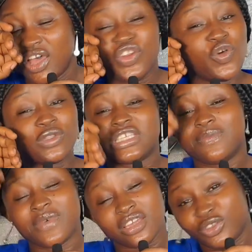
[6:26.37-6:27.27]
no
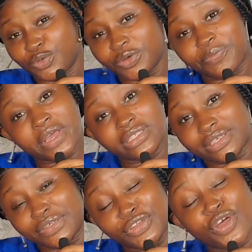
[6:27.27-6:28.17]
team can do it better.
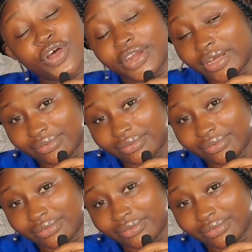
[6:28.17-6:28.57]
None.